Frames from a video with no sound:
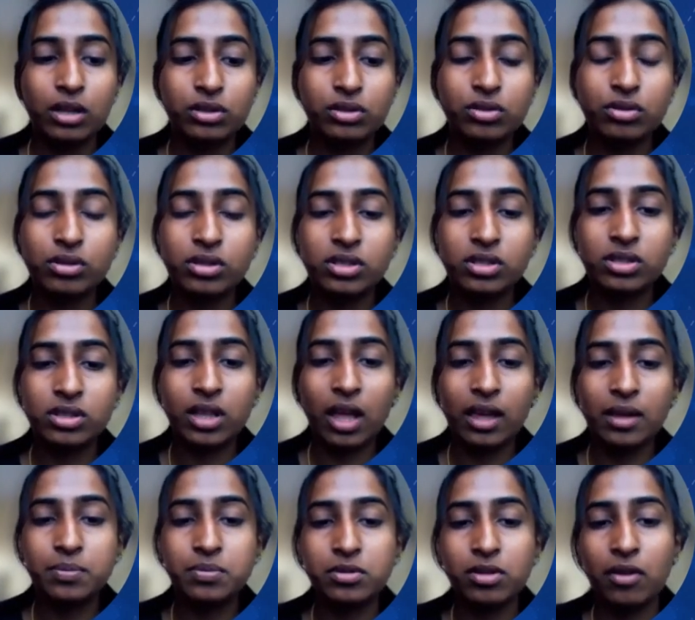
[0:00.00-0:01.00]
So these
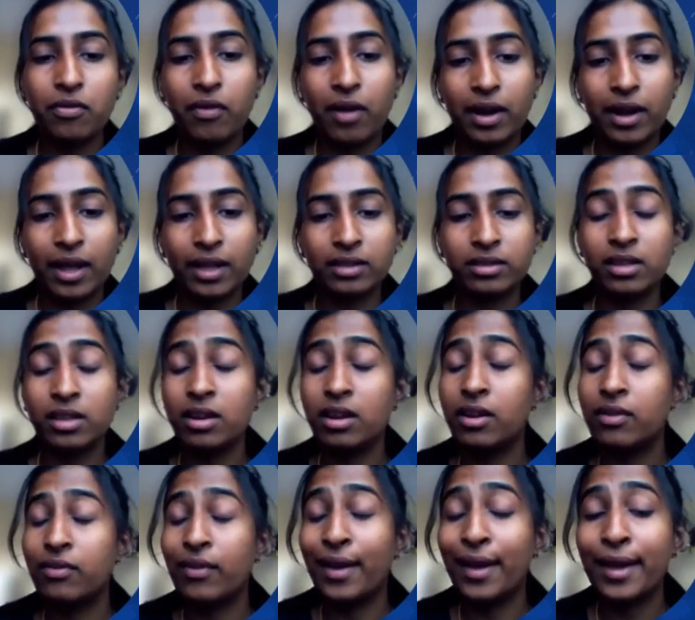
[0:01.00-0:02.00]
types of attack, there
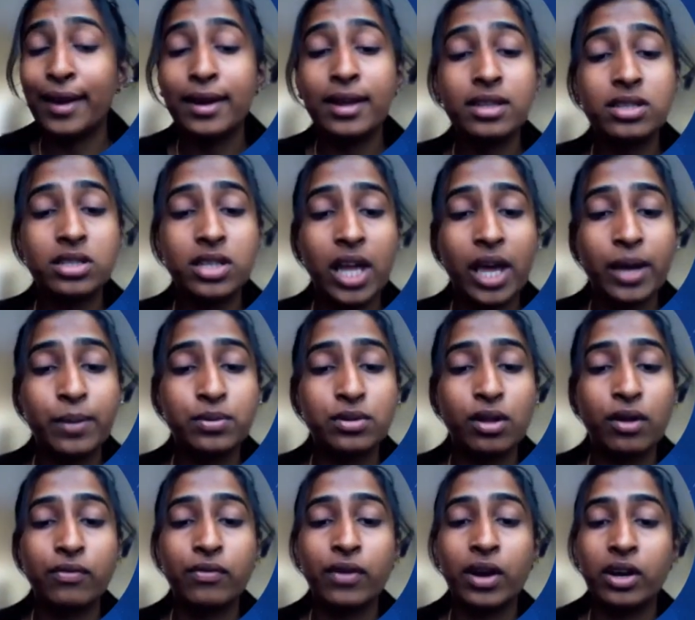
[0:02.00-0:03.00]
are various
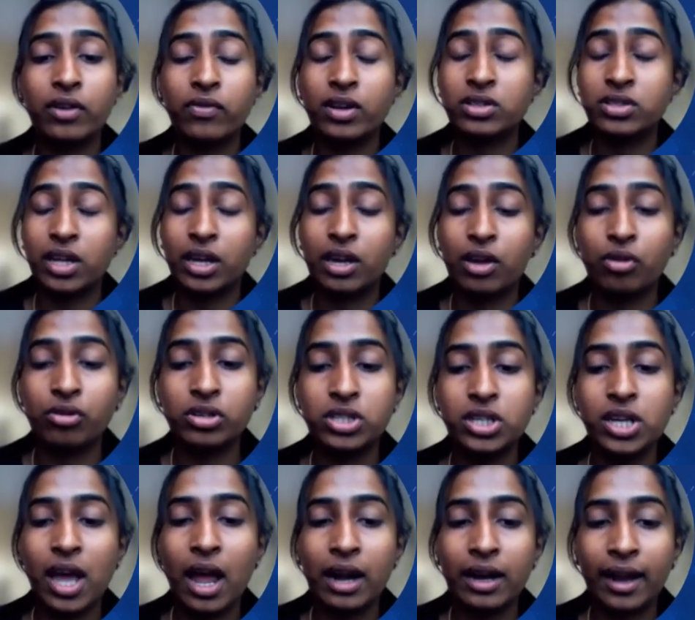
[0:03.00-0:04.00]
types of network
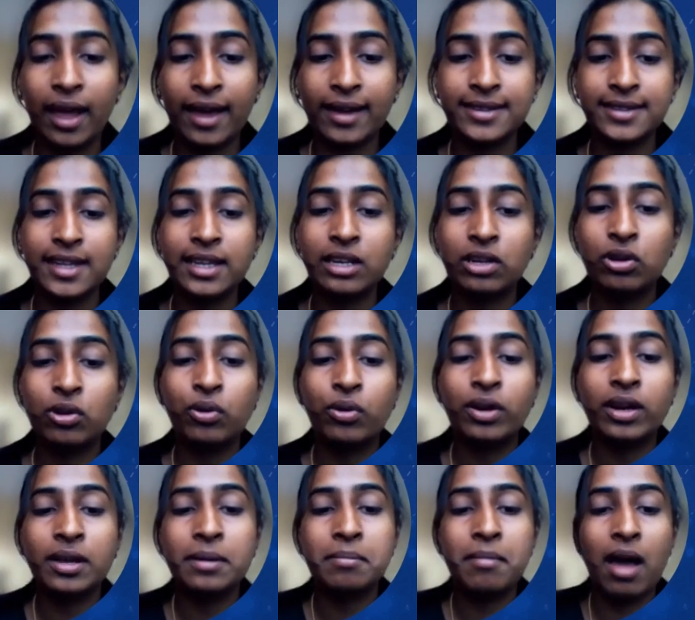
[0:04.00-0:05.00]
security attacks,
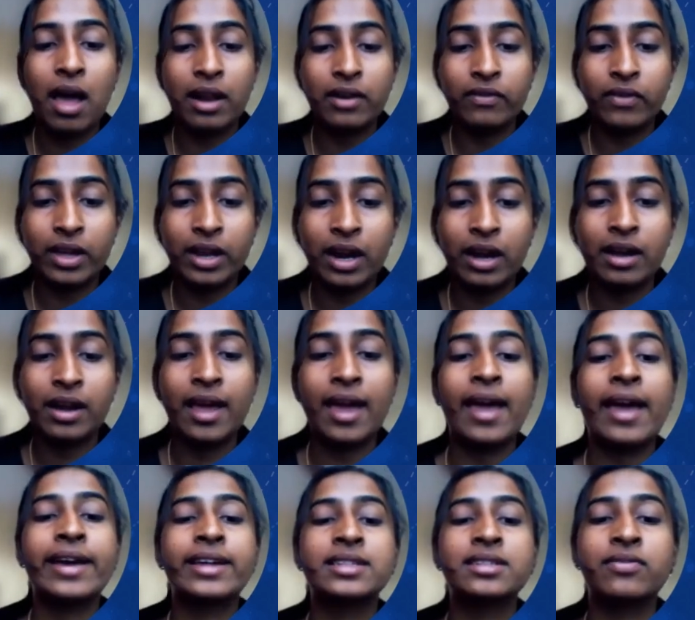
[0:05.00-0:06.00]
including malware
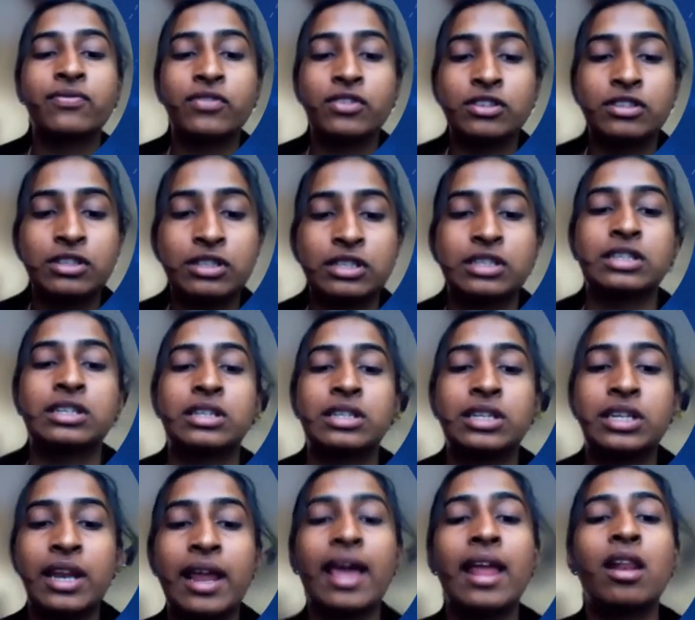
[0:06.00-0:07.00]
attacks,
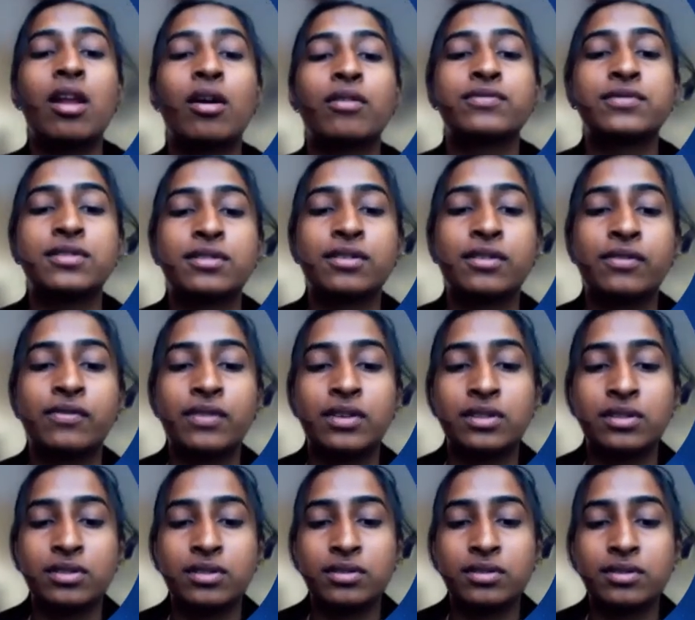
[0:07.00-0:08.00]
phishing, denial of
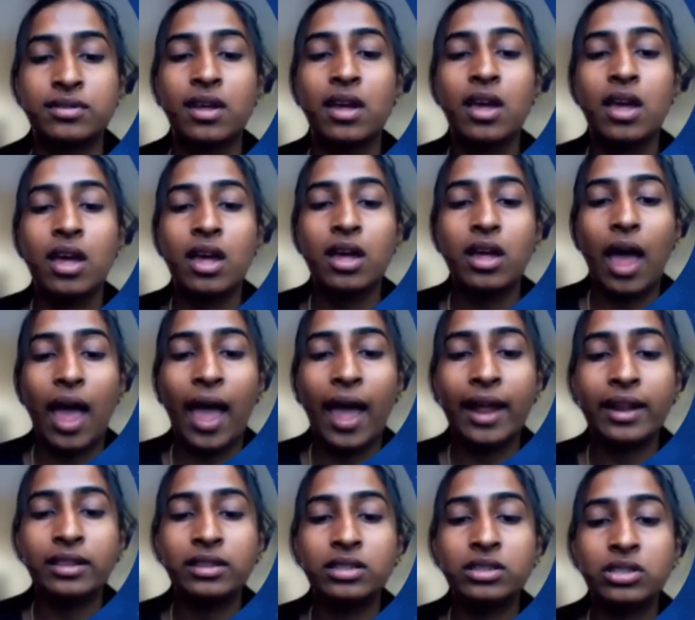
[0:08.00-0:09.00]
services,
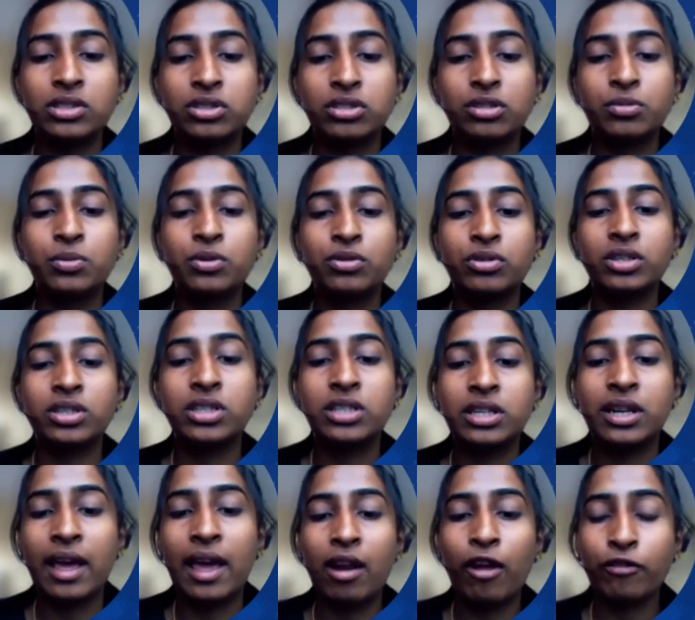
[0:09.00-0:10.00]
and the distributed
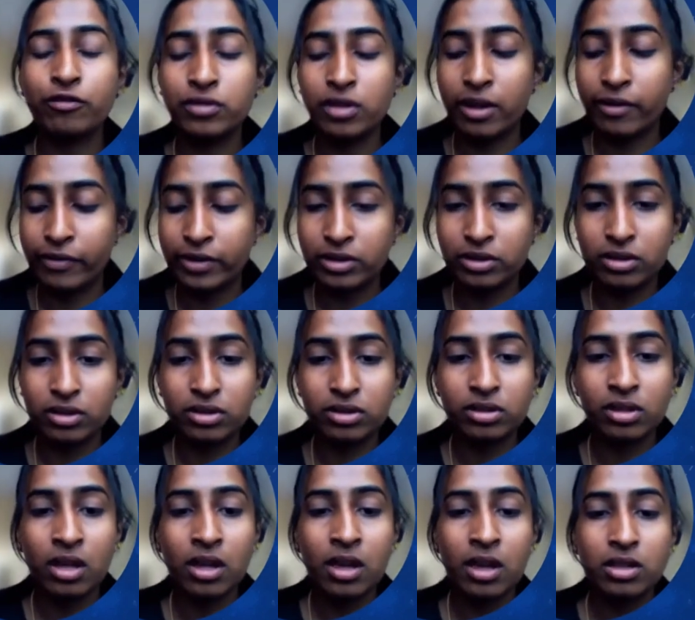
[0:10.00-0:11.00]
denial of
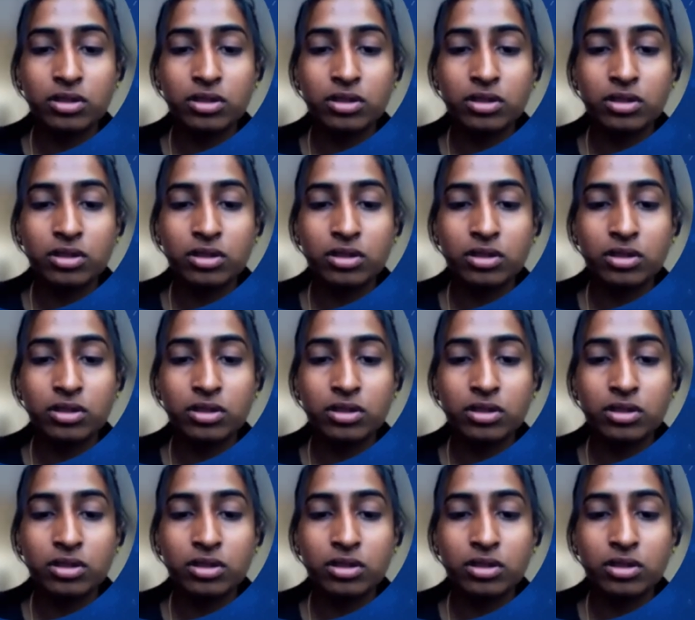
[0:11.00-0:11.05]
services.